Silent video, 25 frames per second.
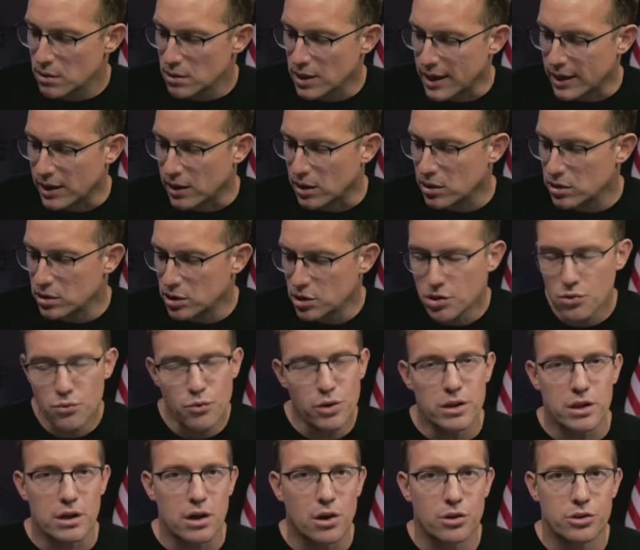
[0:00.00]
Like, you can
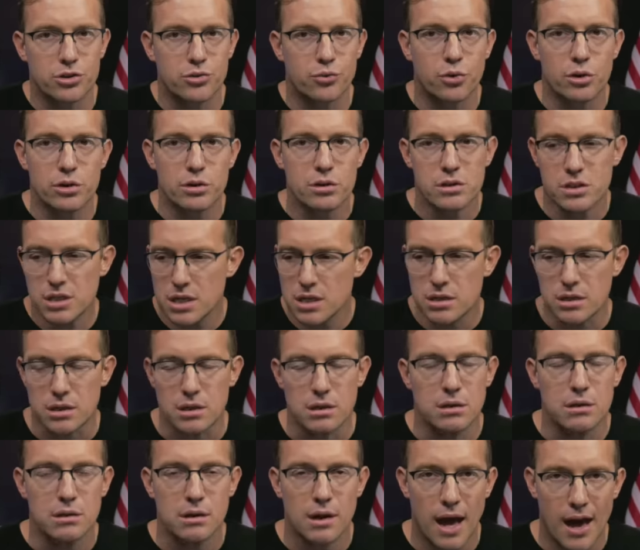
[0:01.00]
win the culture wars. It's
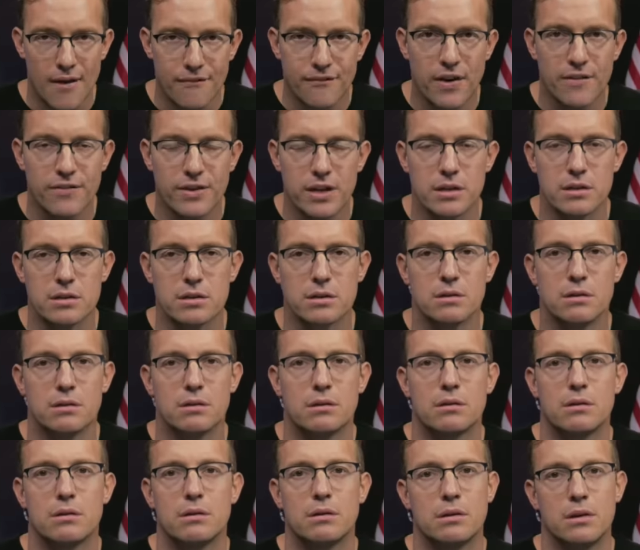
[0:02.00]
easy. Have 5 kids.
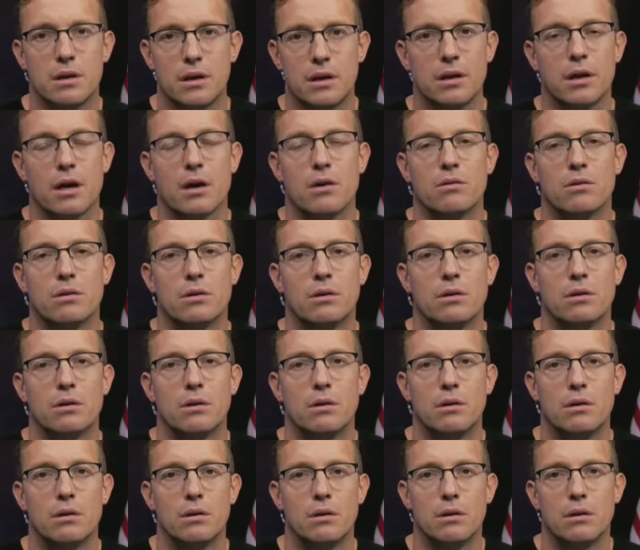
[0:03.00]
There you go.
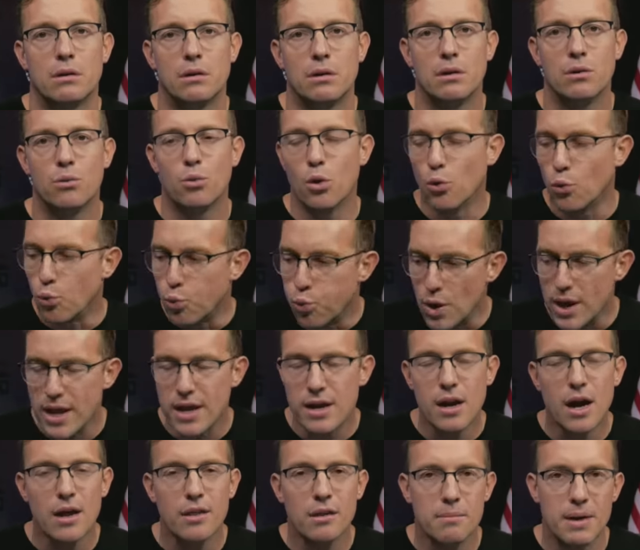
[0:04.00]
We'll
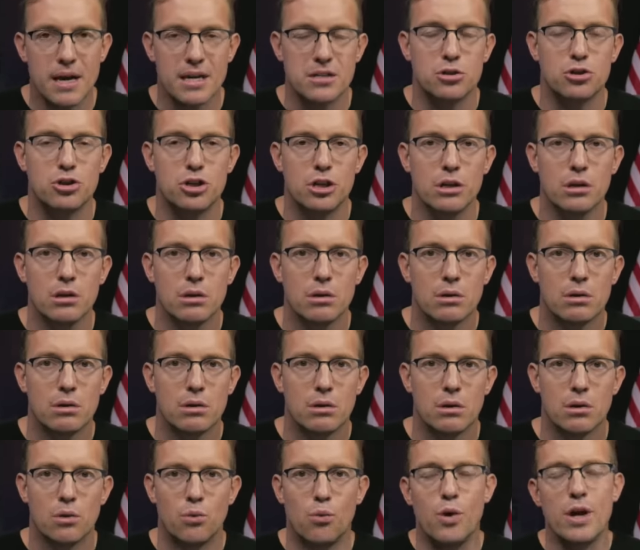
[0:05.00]
win on the messaging.
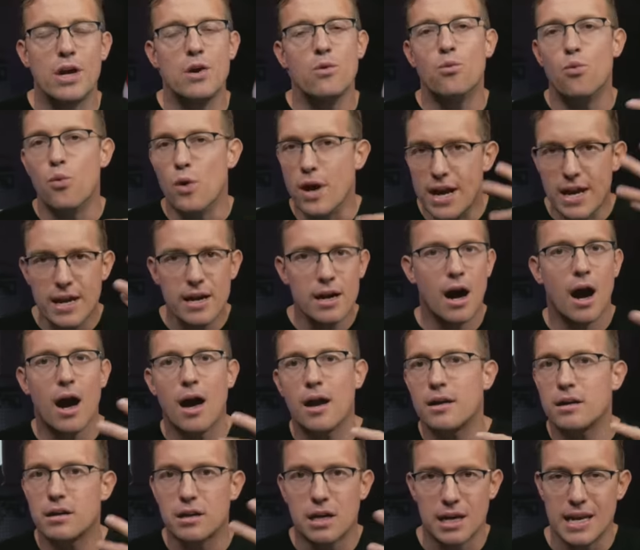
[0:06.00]
We win
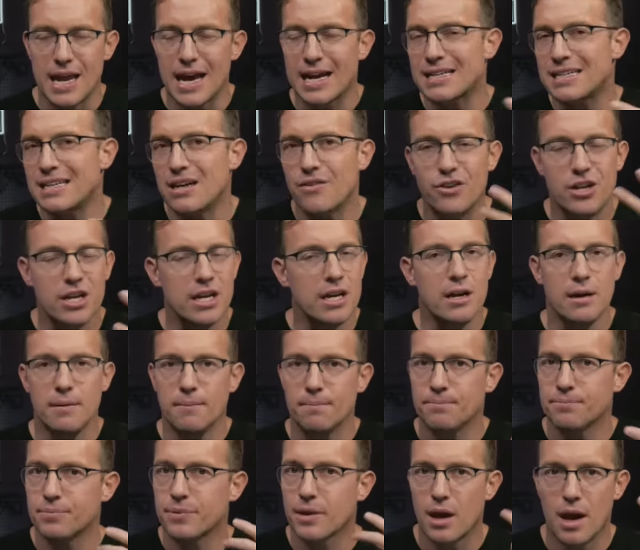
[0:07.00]
on connectivity
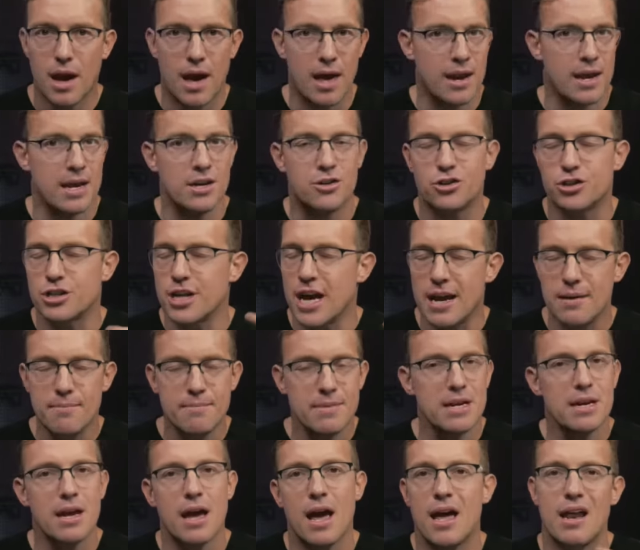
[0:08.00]
and
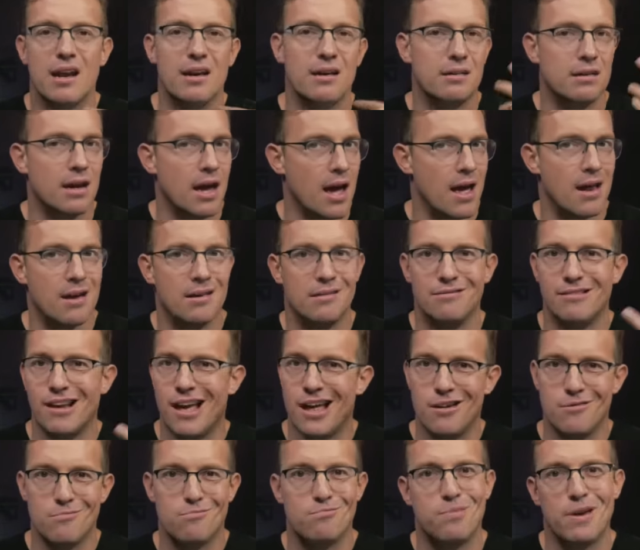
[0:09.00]
entertainment
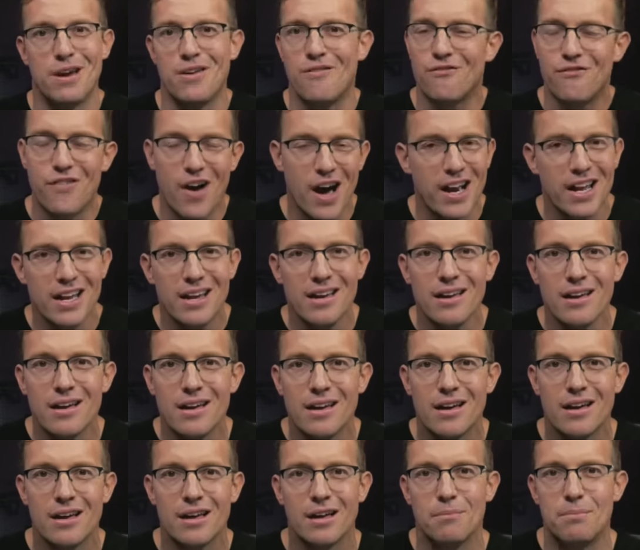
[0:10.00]
and being funny,
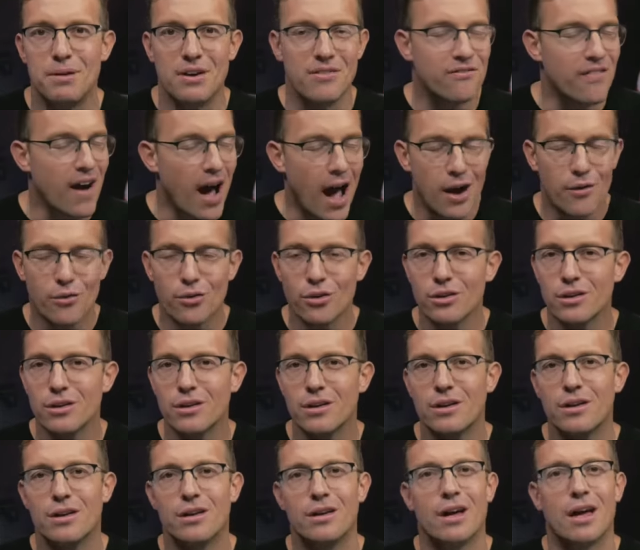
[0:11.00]
and being viral,
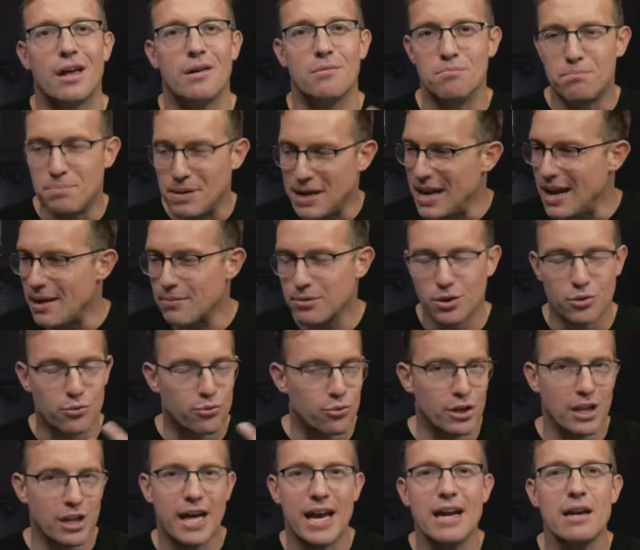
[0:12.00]
and being able to
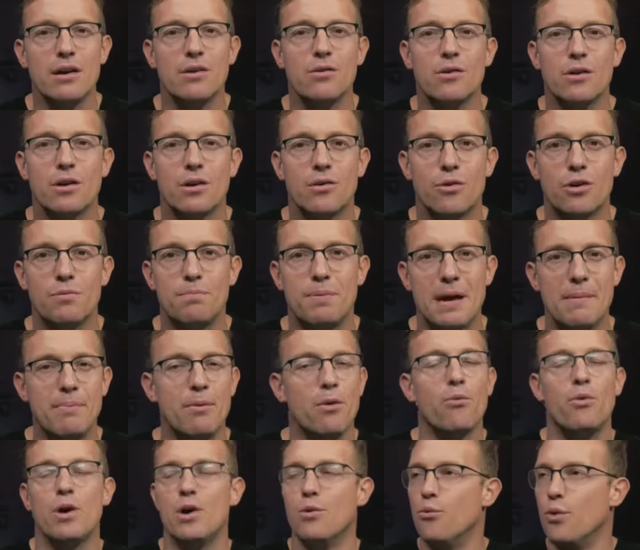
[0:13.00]
relate with
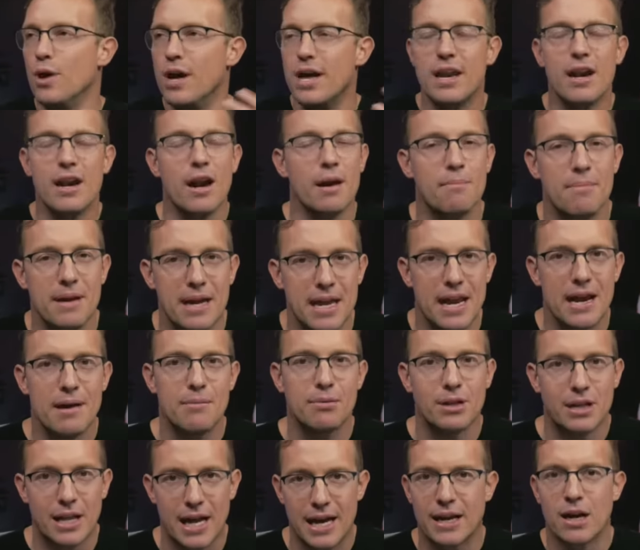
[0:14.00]
people. We win on being
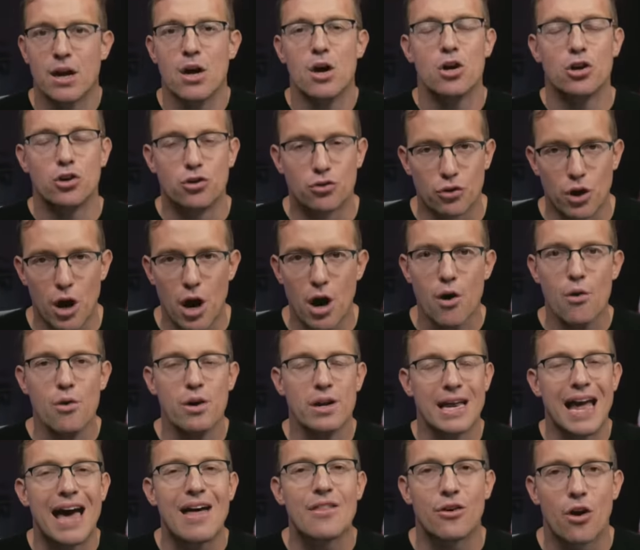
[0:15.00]
able to, like, grow
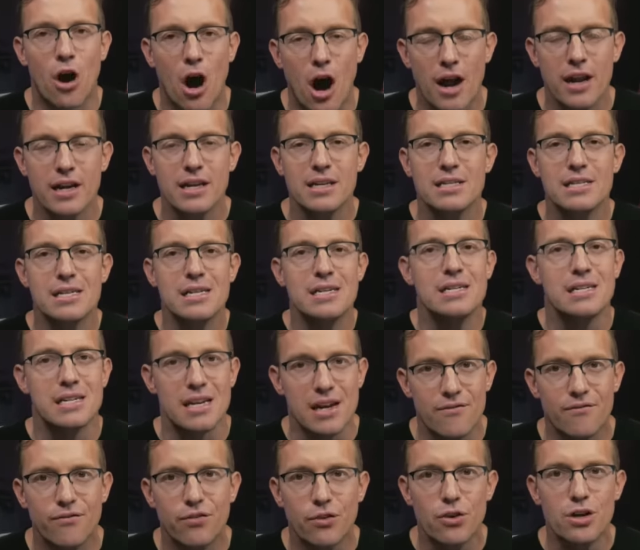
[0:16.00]
and gather audiences and
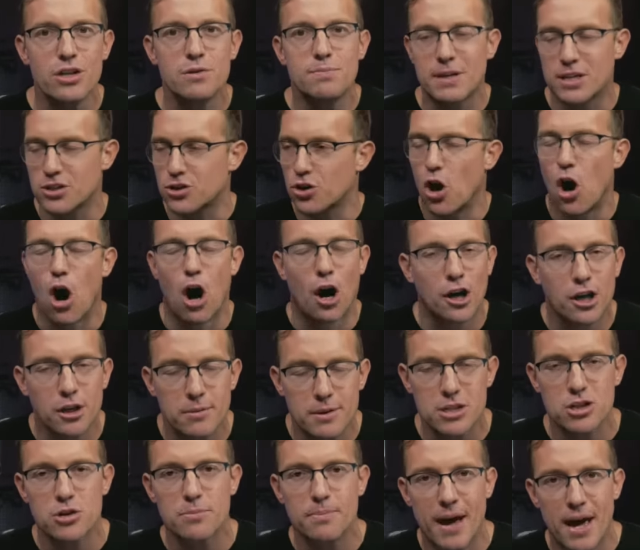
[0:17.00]
influence because our
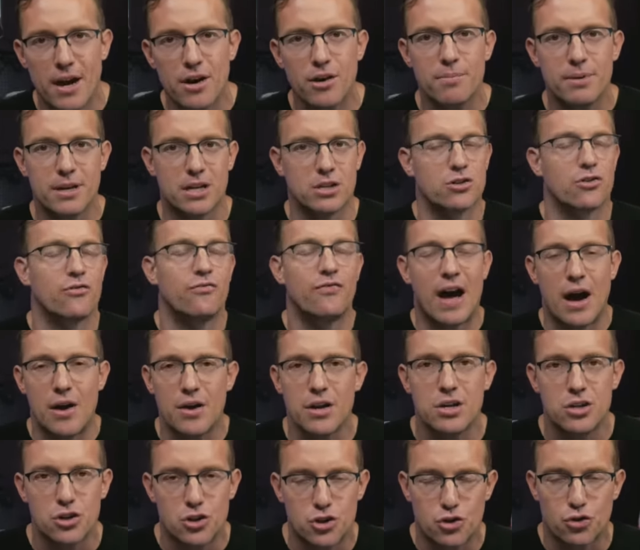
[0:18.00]
arguments are better, because they're
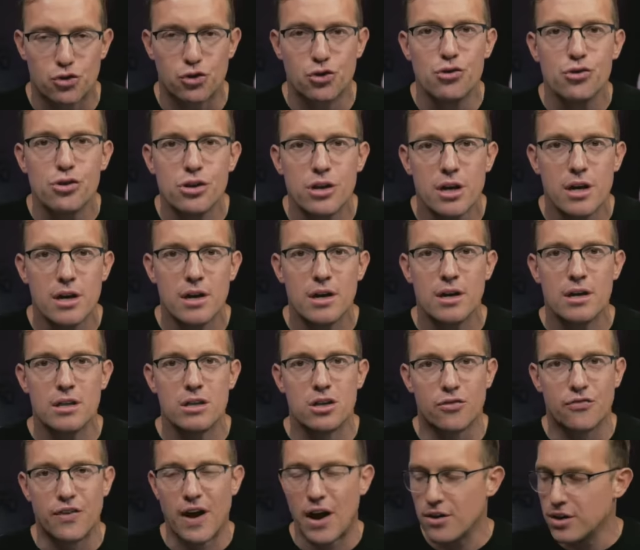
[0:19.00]
founded in truth.
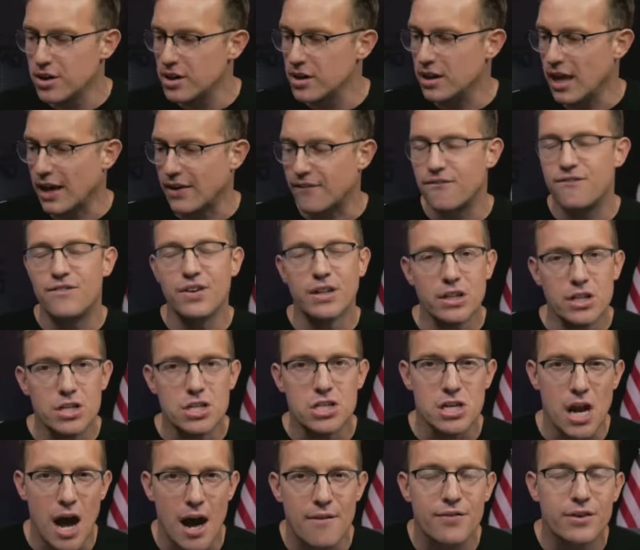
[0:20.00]
They're founded in like
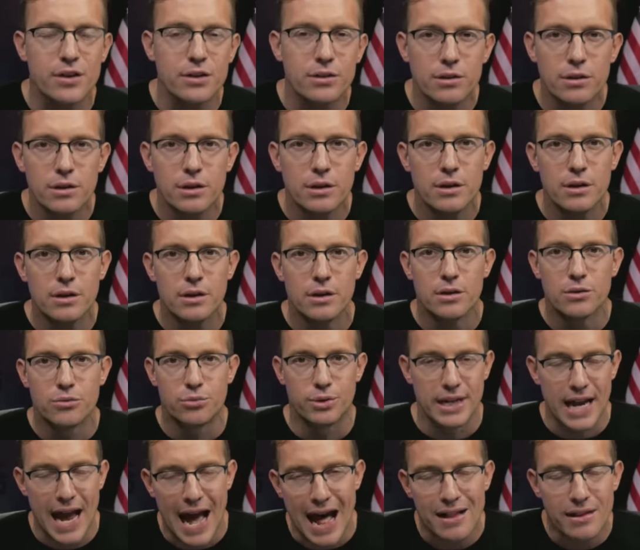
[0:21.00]
philosophical
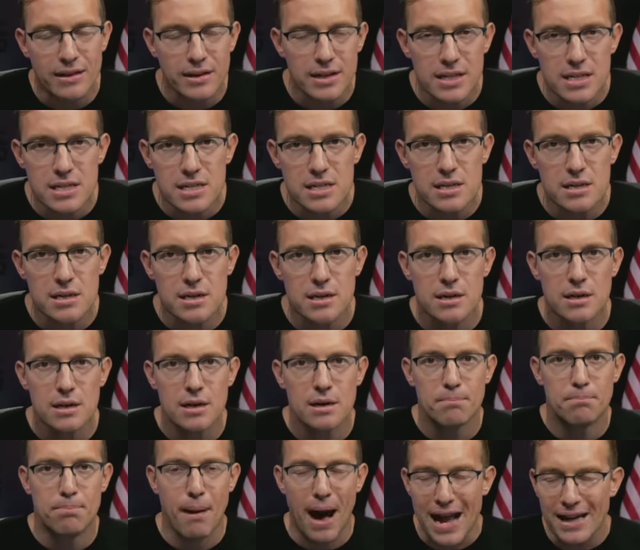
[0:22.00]
realities,
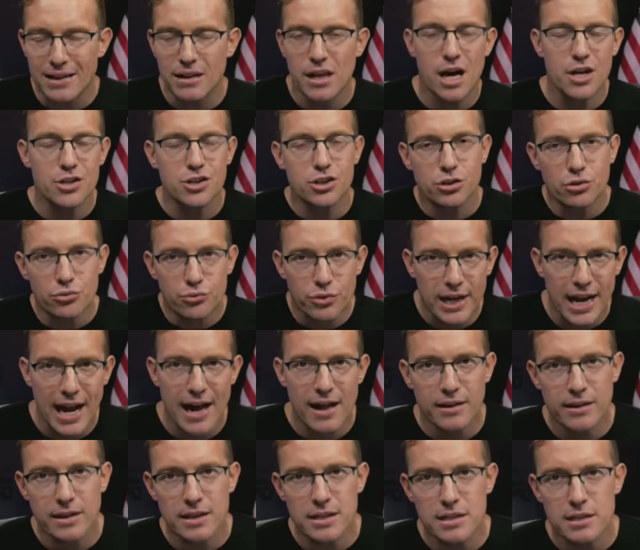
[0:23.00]
biological
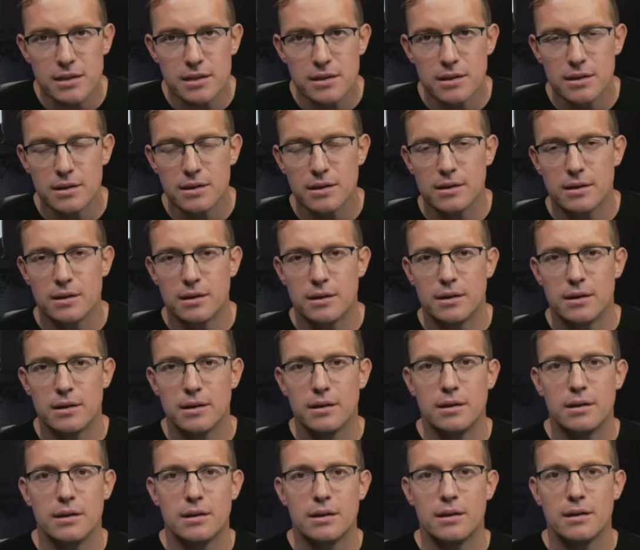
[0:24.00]
realities.
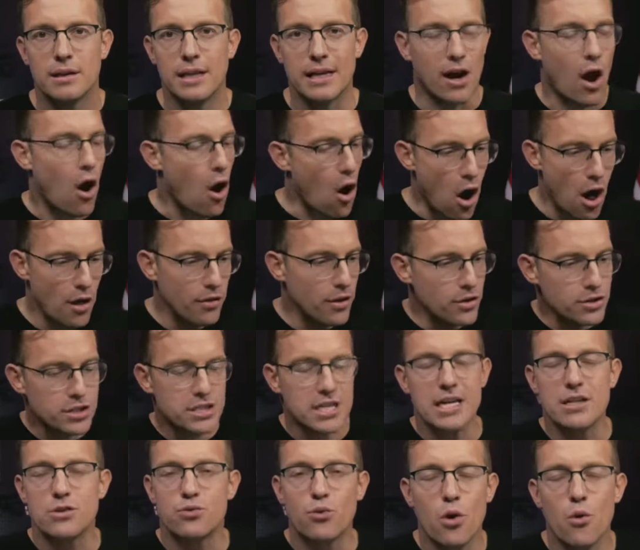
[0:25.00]
Like all those
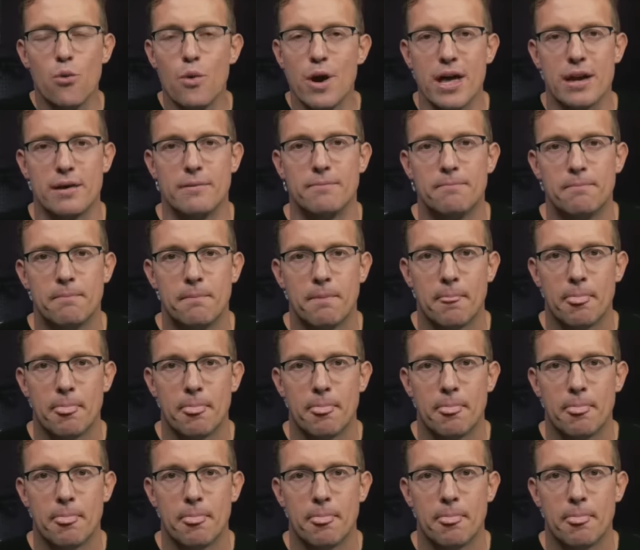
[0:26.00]
things will win.